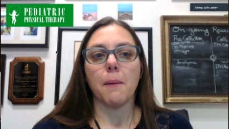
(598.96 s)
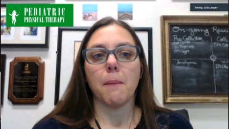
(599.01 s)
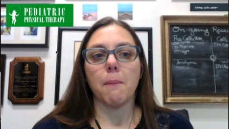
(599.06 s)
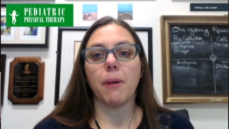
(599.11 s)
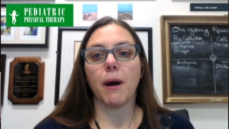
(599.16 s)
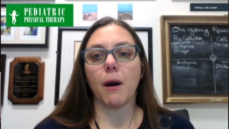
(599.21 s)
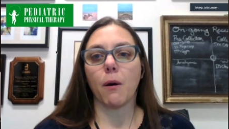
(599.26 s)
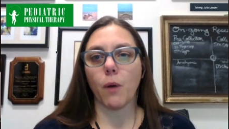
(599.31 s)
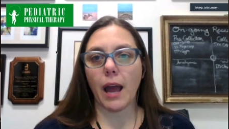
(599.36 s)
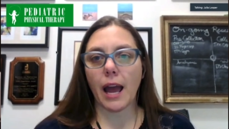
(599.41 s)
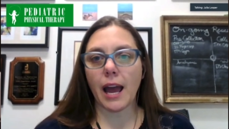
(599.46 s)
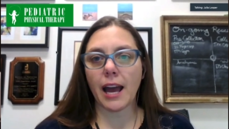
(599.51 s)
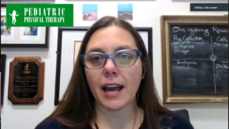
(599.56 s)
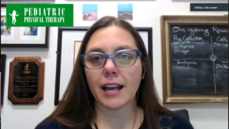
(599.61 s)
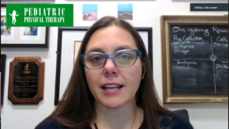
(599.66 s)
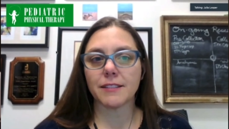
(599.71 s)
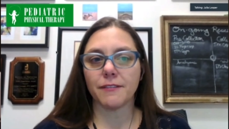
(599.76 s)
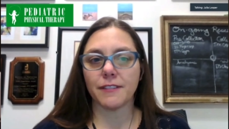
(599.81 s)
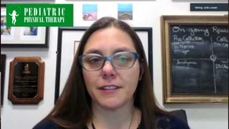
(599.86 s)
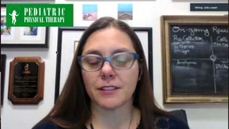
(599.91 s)
But
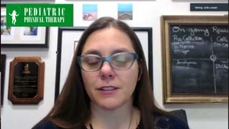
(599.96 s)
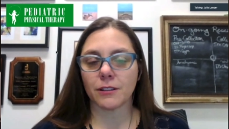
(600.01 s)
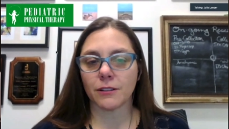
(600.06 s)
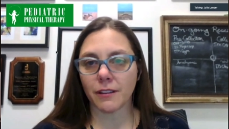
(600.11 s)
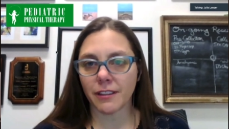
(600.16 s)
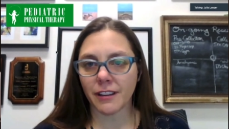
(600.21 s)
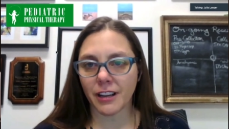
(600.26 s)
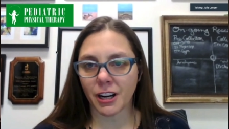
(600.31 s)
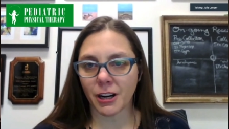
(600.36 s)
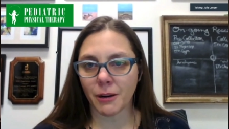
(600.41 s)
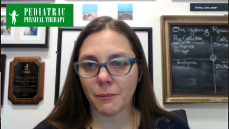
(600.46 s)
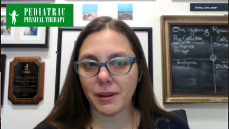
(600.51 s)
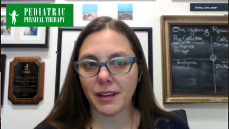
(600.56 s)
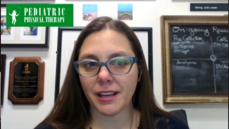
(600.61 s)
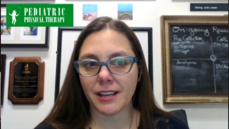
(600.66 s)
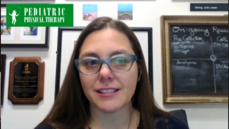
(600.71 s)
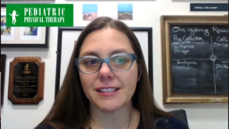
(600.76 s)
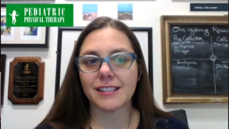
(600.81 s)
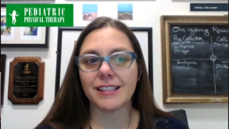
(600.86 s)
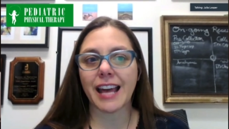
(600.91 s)
as physical therapists,